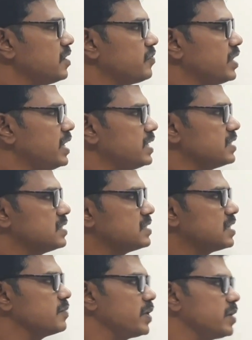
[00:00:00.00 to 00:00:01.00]
of a
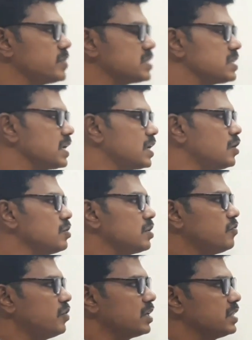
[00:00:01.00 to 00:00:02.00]
receipts and payments
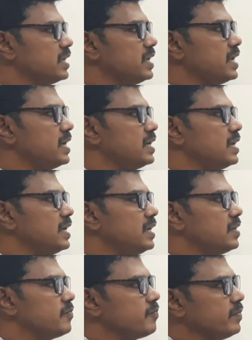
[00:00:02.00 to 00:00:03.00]
account for the year ended